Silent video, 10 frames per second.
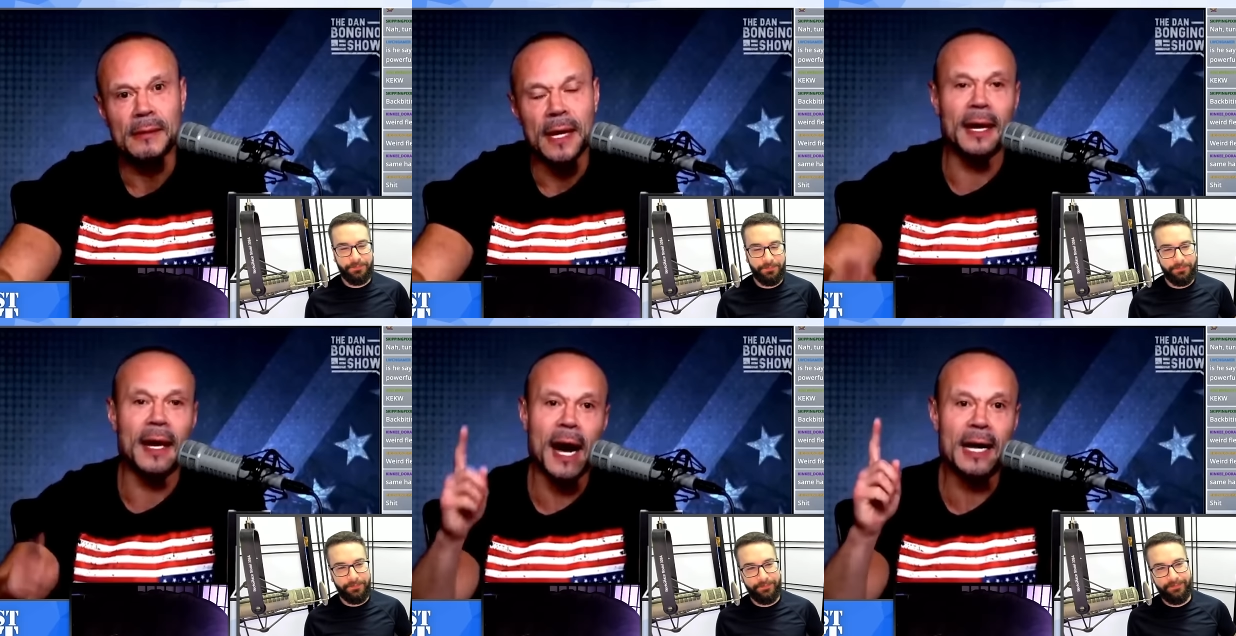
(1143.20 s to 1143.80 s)

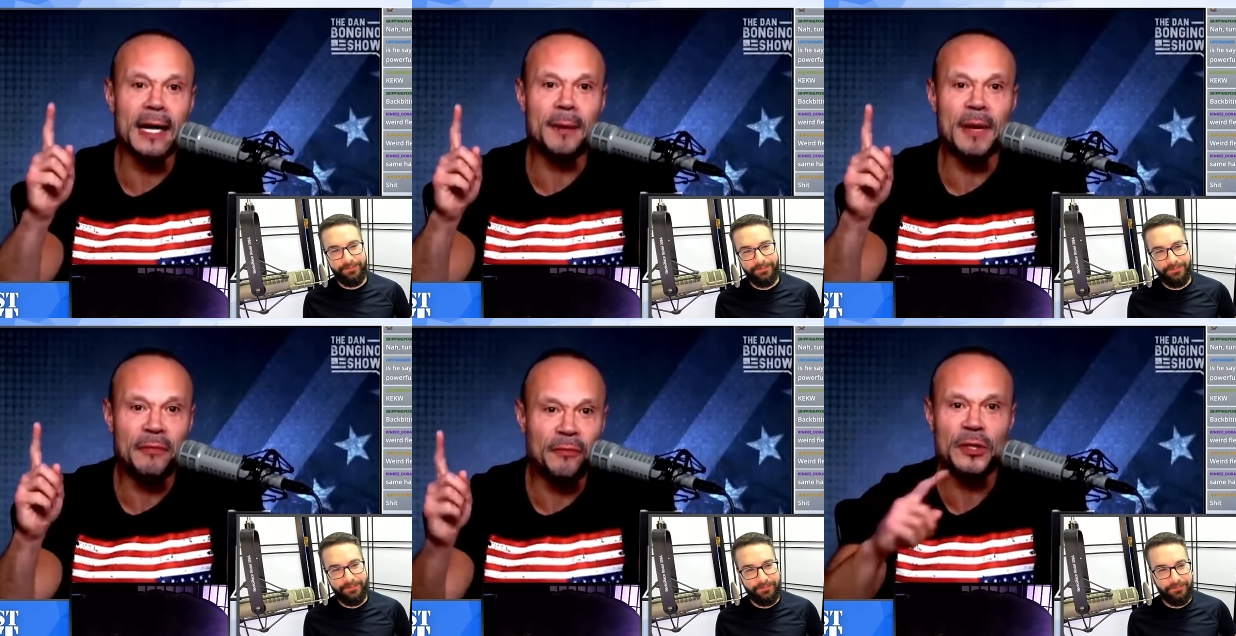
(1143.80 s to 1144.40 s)
Speaker 1: And I am a
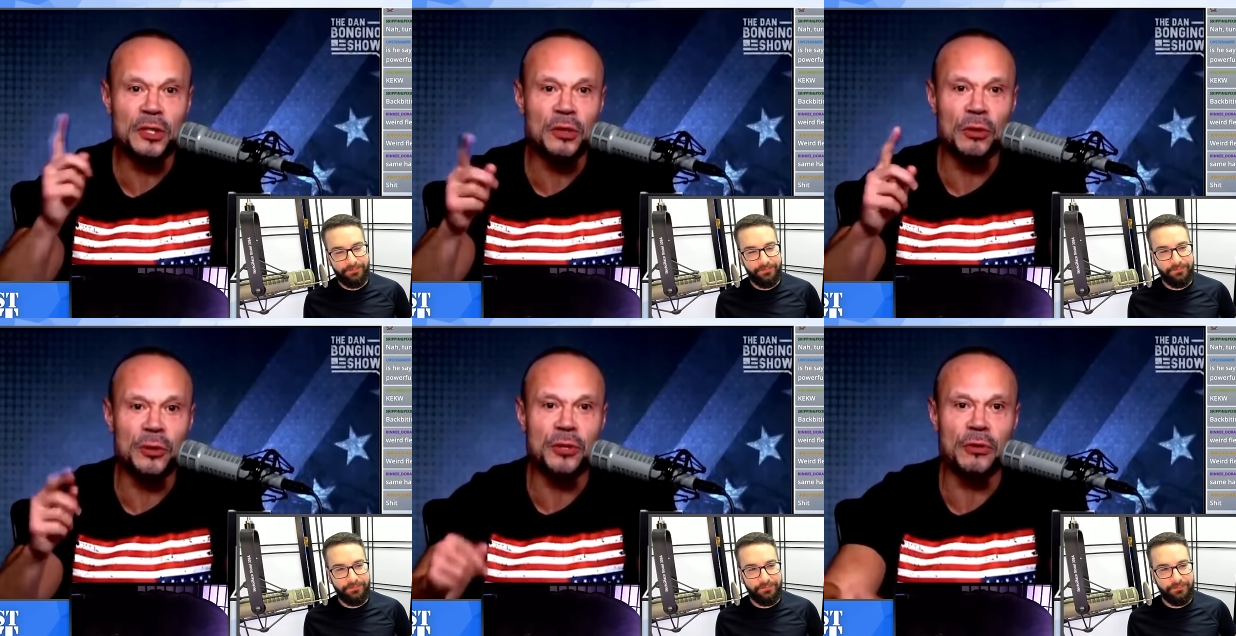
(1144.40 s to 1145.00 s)
foot
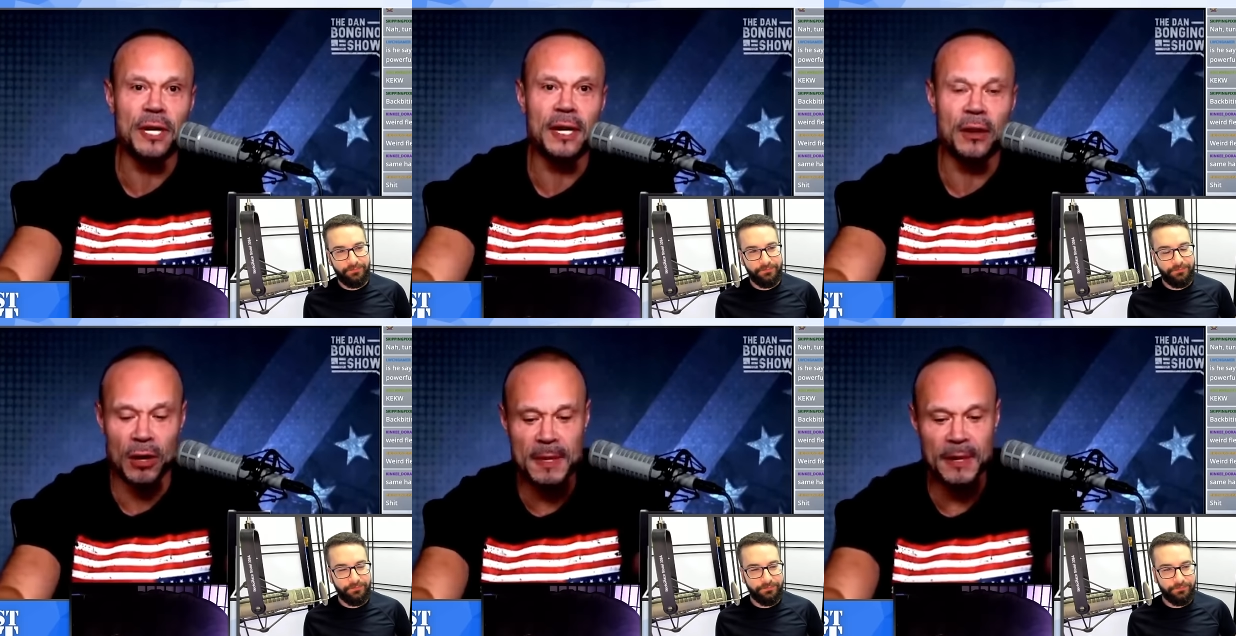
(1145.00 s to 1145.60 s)
soldier in an
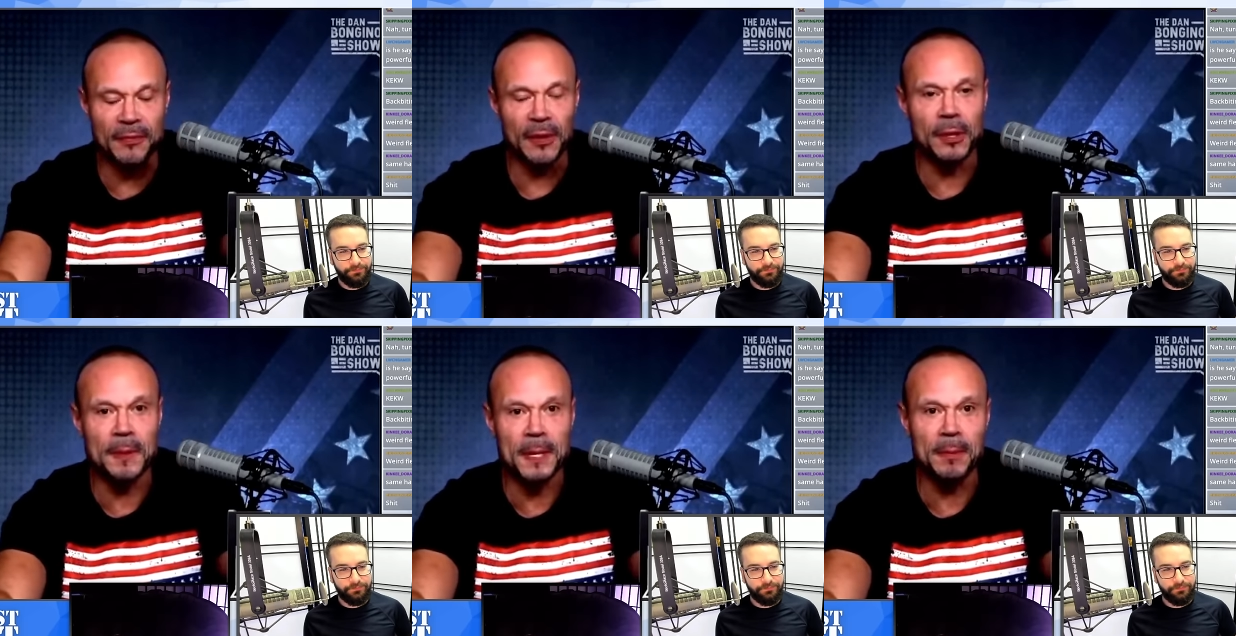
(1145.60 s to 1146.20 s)
army full of
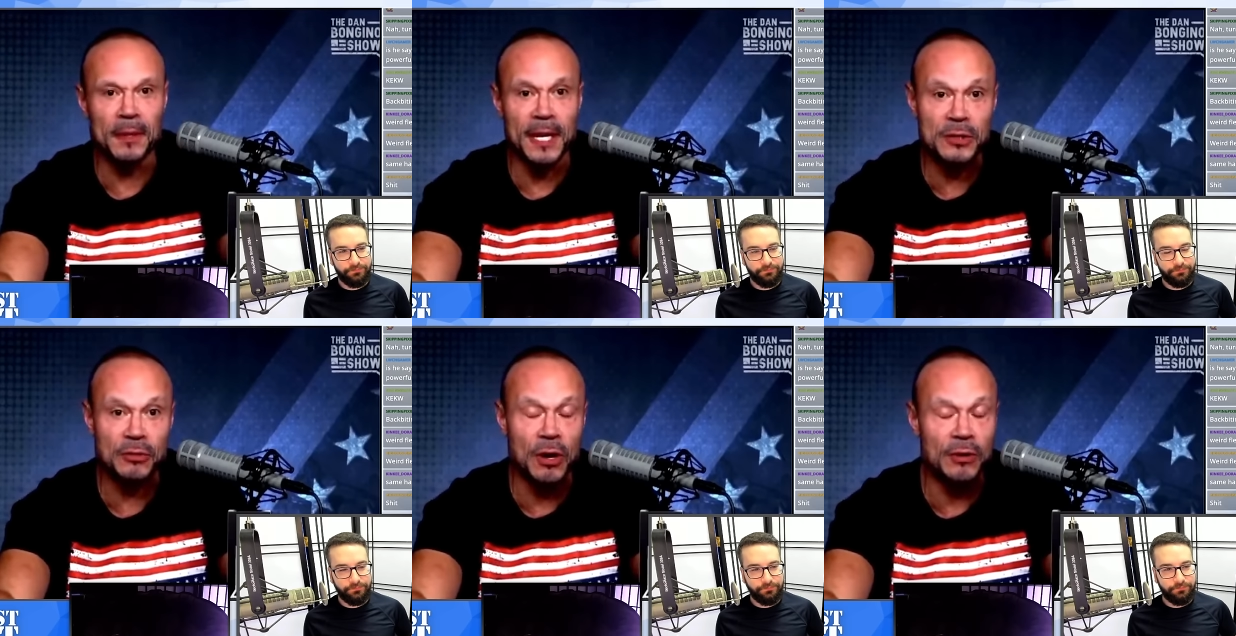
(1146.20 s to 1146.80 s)
people that has
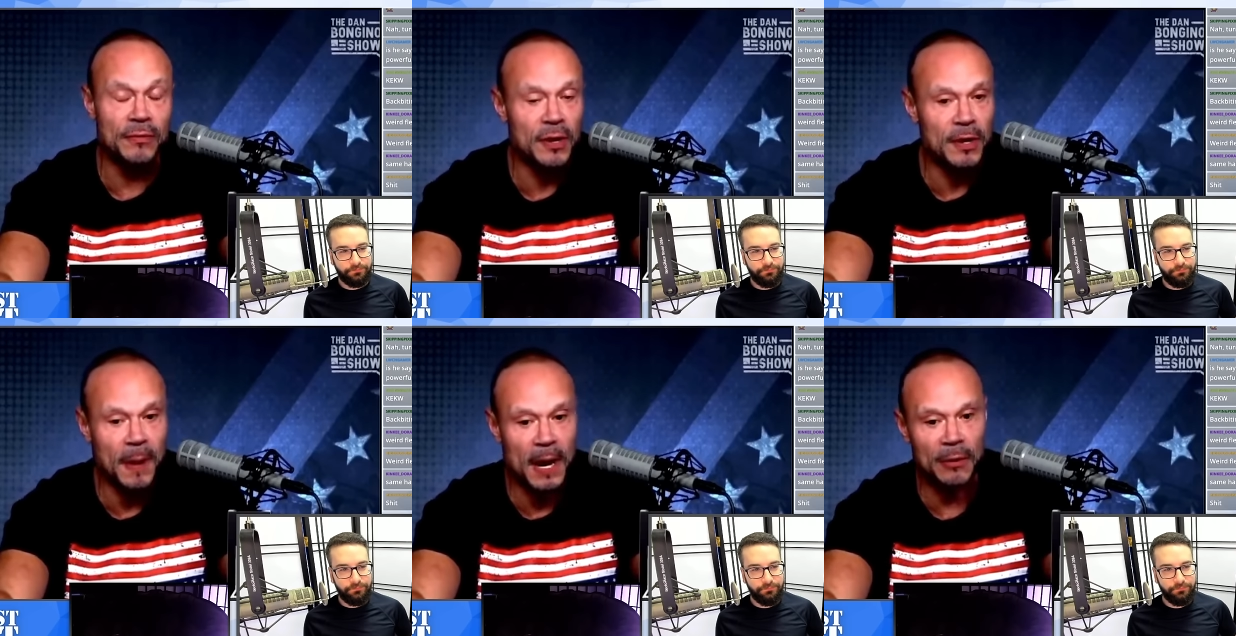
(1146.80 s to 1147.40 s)
grown very
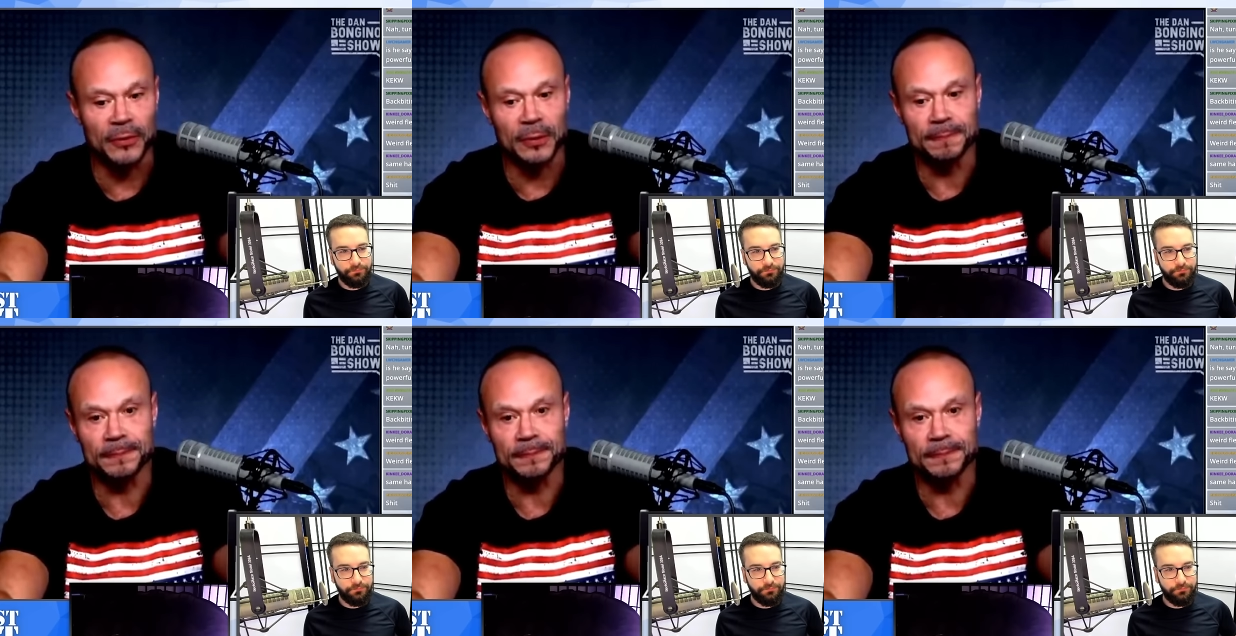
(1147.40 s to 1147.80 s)
powerful.